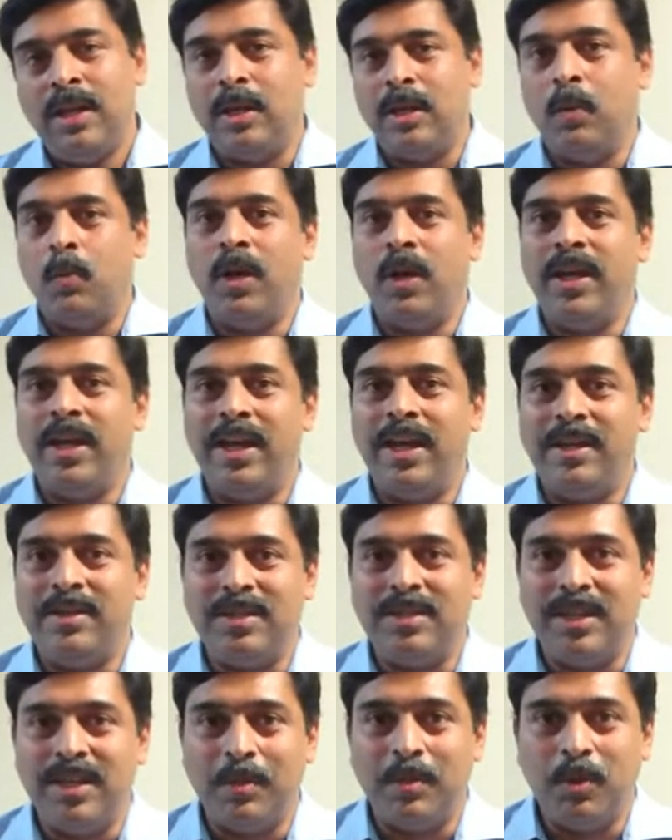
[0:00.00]
Now, why I
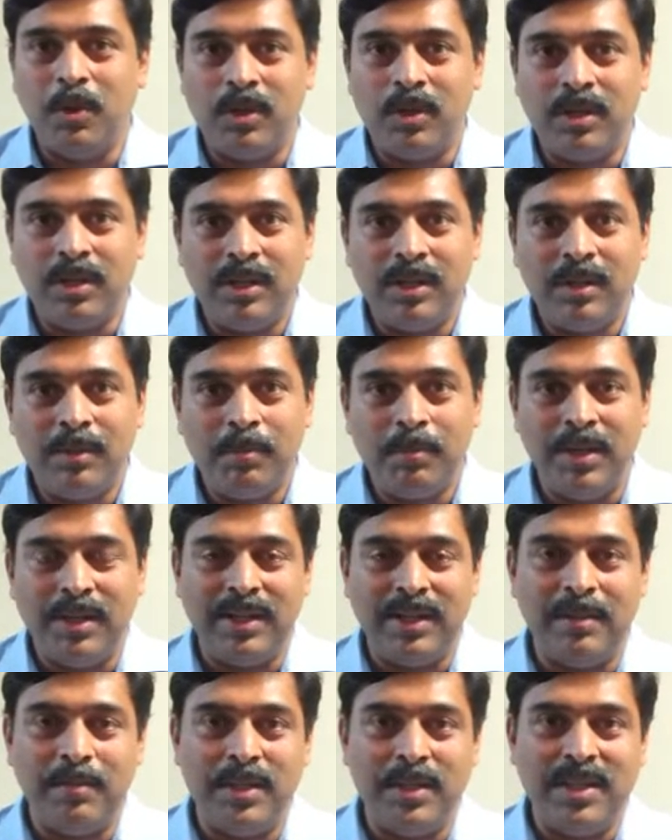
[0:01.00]
say about
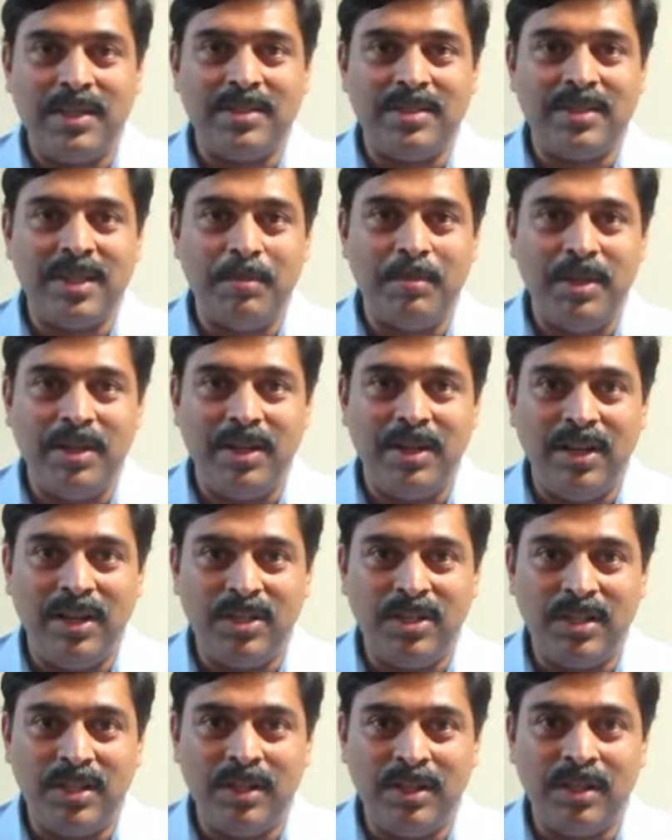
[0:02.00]
mental peace and
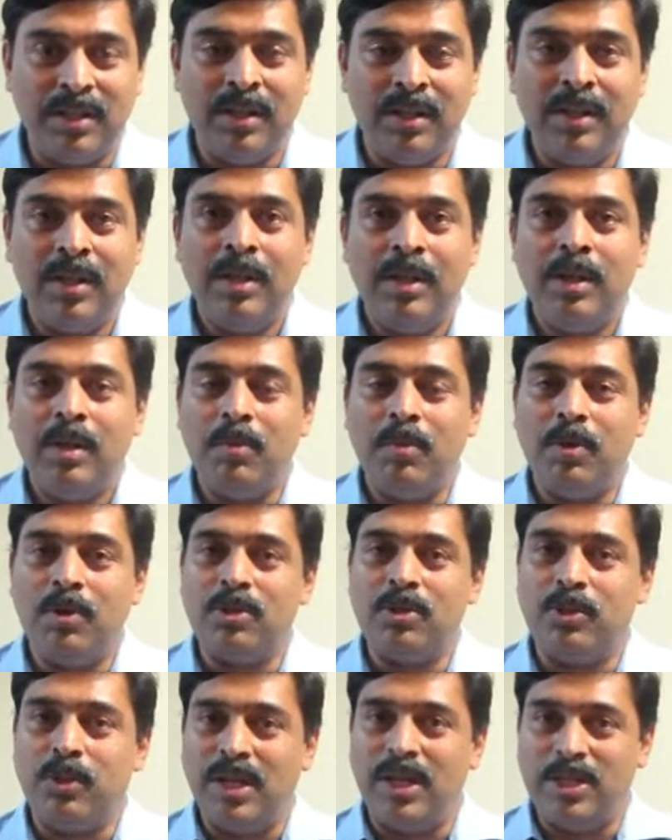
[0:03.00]
meditation?
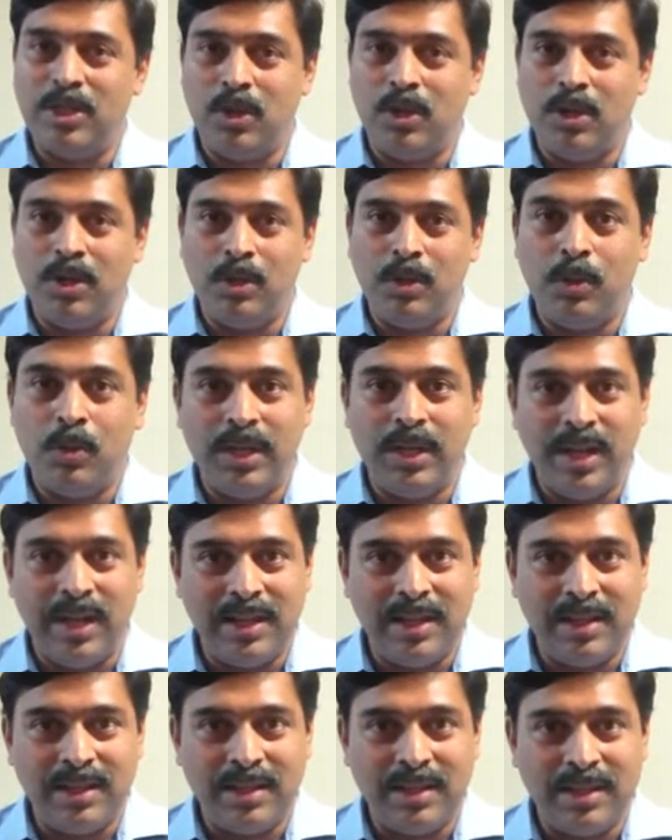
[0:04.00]
Because to enjoy good
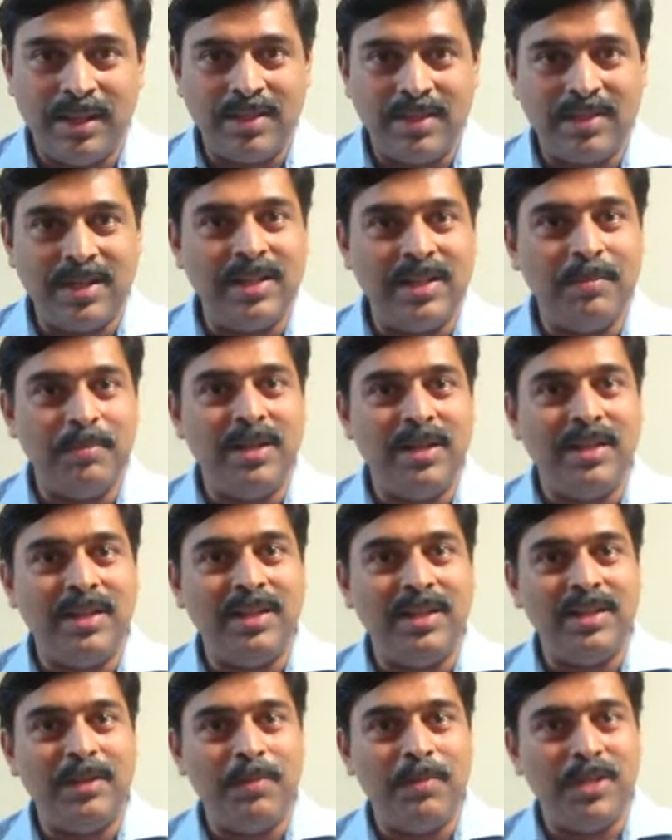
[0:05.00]
health, it's
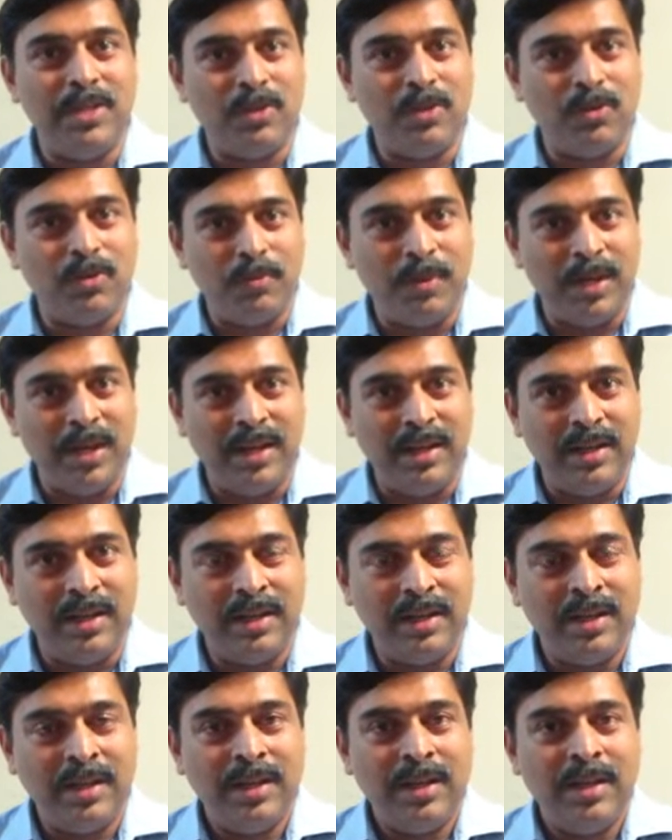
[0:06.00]
ultimately the peace of
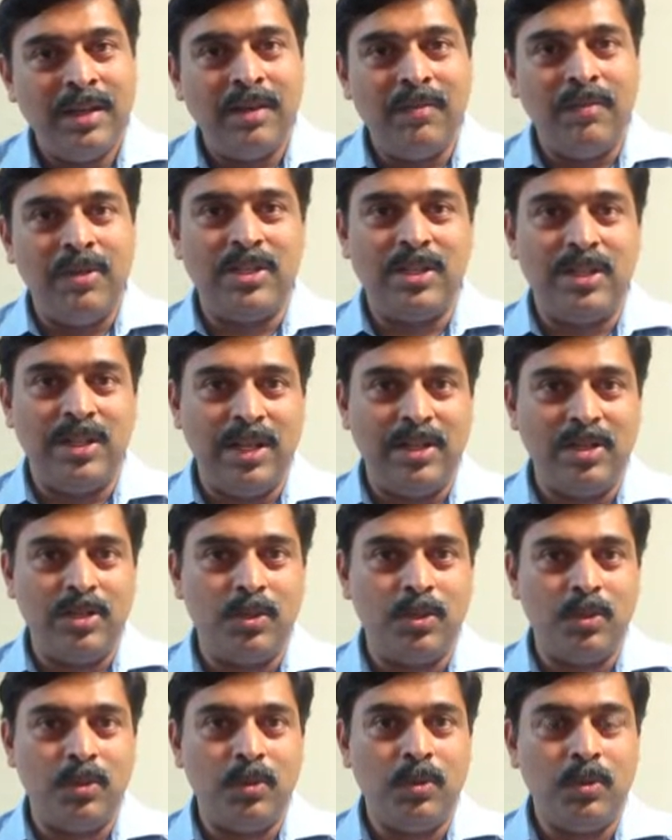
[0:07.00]
mind which leads
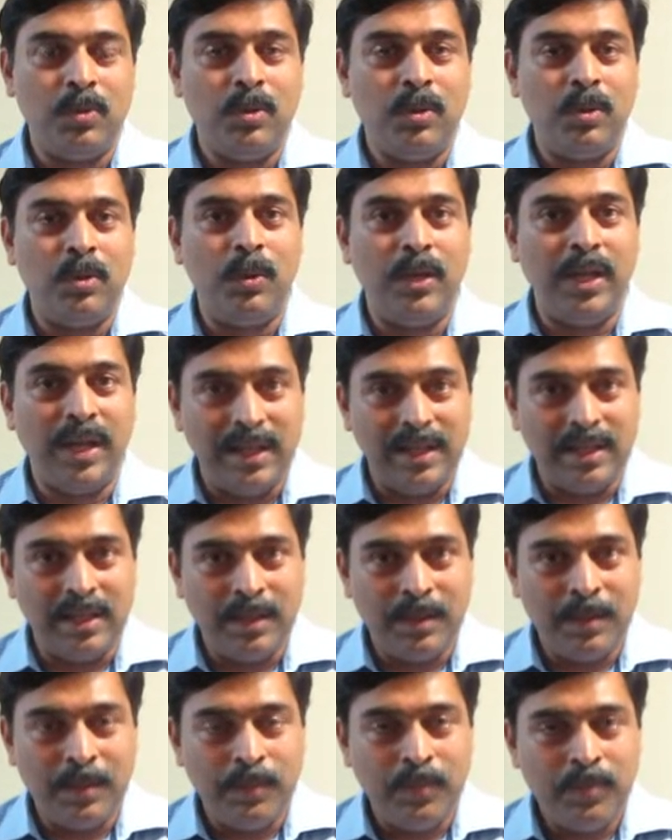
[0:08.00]
to good health.
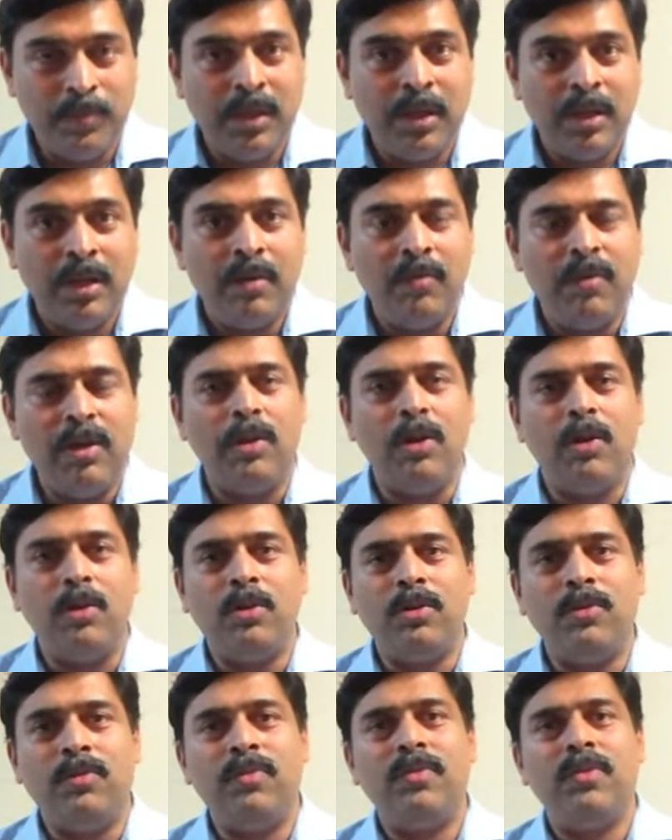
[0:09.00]
We have a
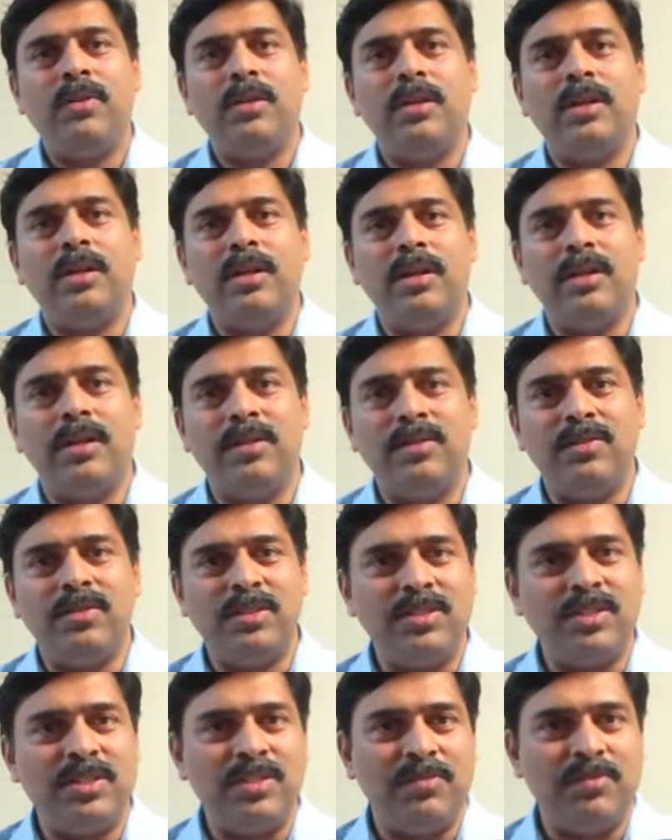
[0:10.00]
lot of
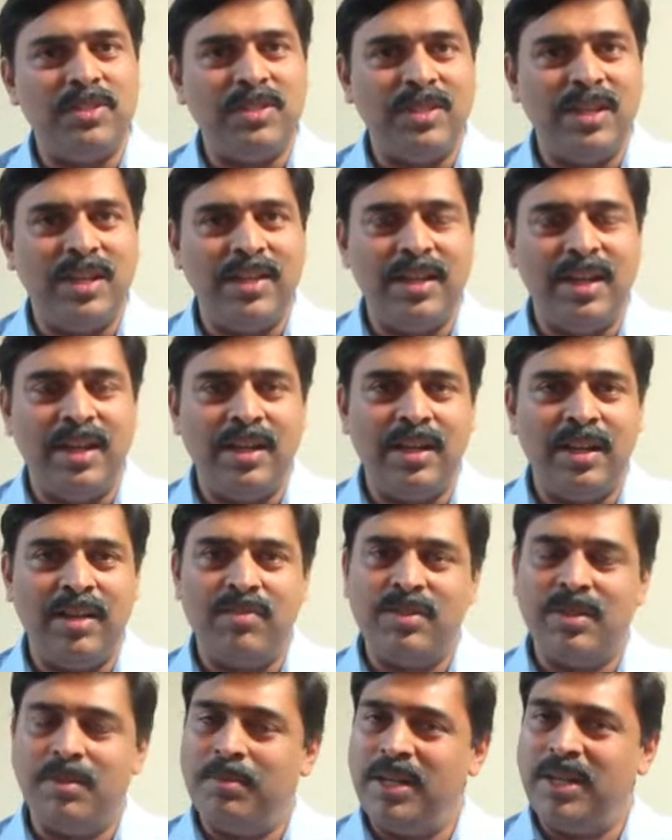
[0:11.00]
researches which say that
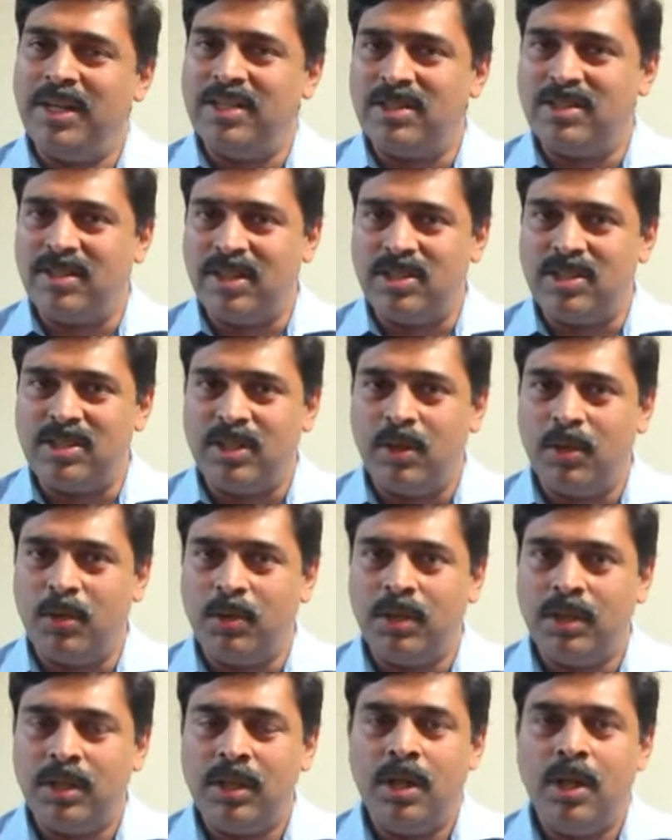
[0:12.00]
if somebody is stressed
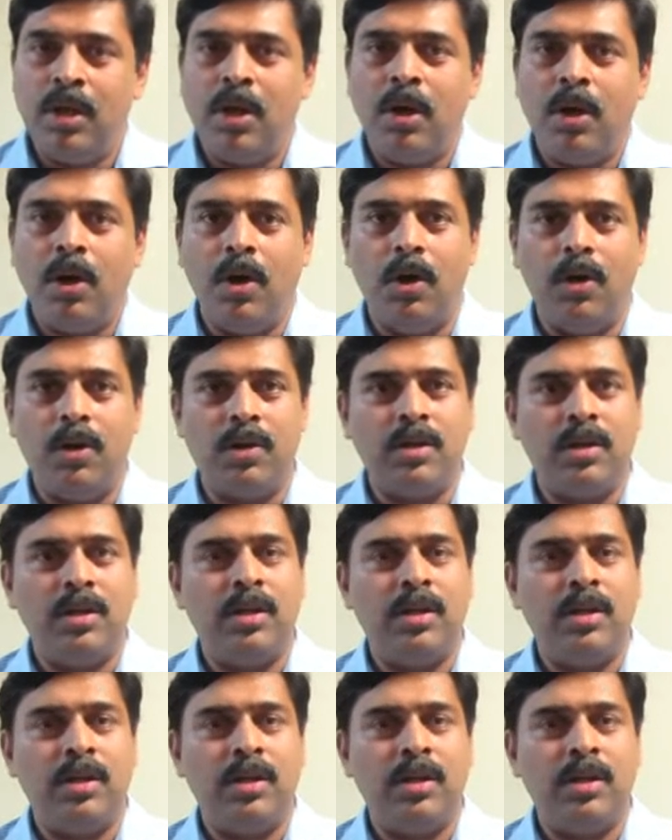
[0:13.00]
out or